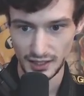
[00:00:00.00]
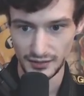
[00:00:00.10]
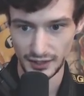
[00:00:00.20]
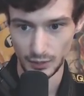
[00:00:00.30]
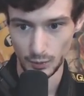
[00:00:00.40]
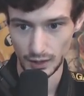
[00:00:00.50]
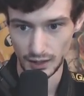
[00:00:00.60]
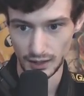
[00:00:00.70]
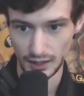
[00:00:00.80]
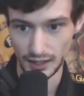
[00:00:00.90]
There
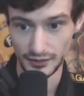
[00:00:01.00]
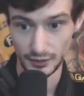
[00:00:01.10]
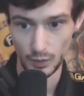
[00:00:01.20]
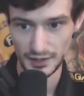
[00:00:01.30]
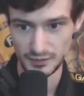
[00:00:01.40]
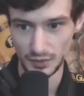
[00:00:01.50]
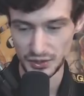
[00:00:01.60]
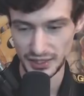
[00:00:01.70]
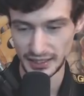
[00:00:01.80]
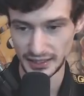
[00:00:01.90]
was
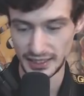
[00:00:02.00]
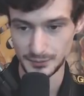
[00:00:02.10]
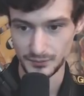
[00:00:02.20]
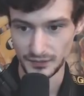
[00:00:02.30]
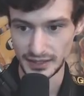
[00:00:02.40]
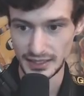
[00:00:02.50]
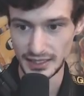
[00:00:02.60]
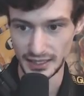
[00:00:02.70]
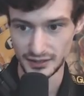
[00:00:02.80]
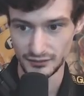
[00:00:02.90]
most likely an
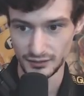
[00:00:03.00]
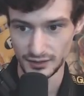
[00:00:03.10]
edict